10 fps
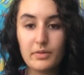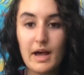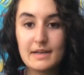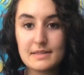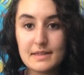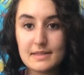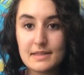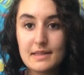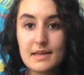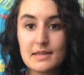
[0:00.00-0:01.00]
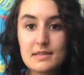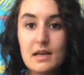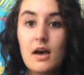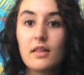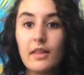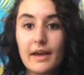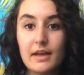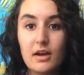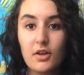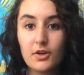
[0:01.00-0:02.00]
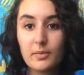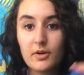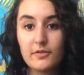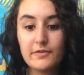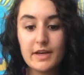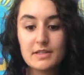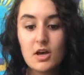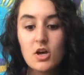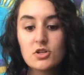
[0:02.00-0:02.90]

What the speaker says: plastics in this like in other monofins,